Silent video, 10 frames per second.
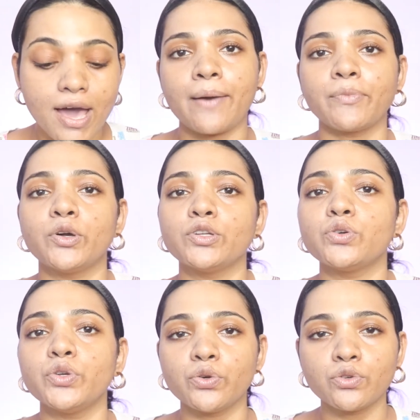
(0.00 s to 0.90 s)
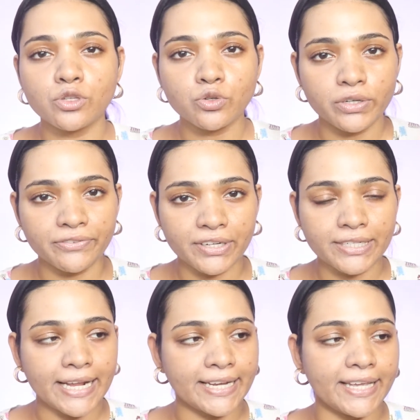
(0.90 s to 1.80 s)
I'm going to use two
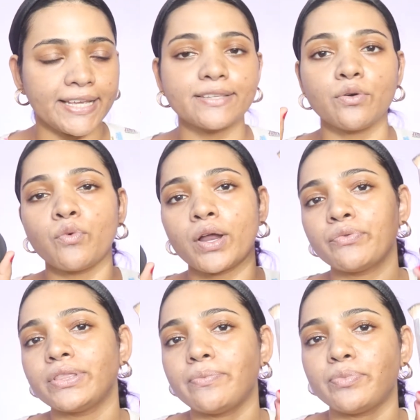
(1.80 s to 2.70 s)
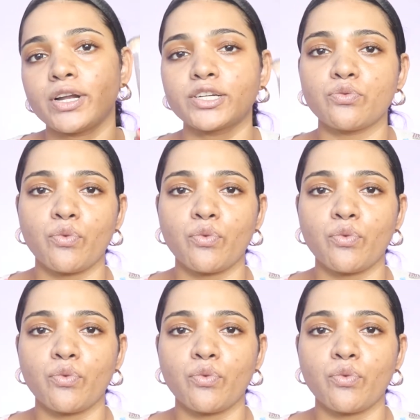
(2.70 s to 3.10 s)
different techniques, one with the brush,